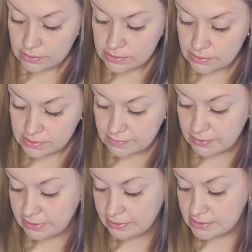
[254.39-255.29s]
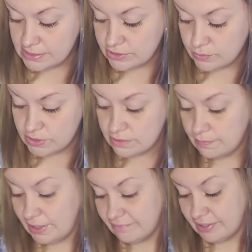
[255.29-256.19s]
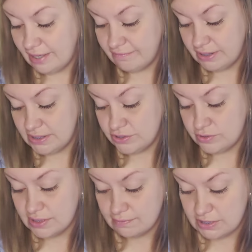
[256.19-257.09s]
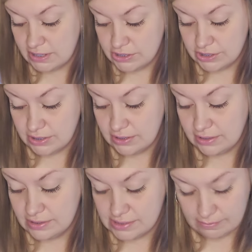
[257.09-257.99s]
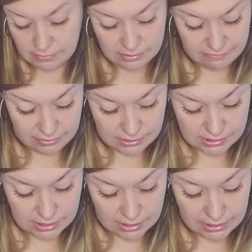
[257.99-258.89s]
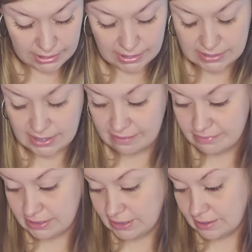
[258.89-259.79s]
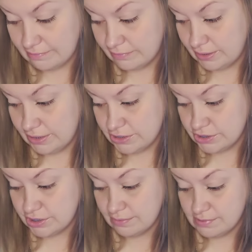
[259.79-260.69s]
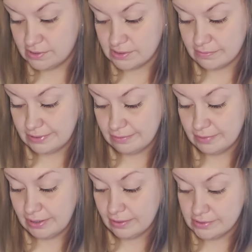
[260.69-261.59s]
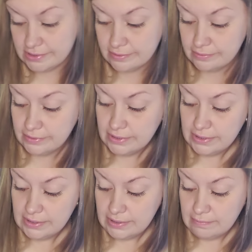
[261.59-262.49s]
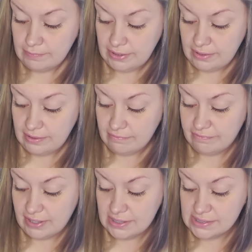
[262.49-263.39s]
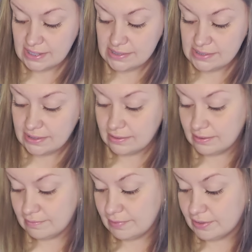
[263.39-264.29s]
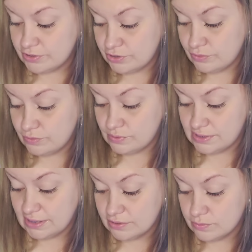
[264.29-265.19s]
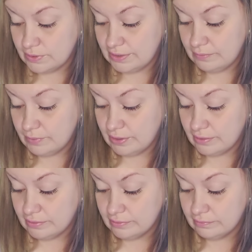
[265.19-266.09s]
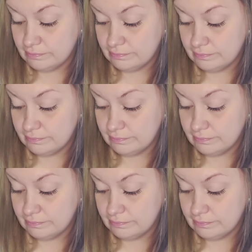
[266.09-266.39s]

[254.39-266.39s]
So someone here in this situation may have given in to temptation. Someone feels sorry. I dive in and out of relationships. So someone here may also be fantasizing about you sexually while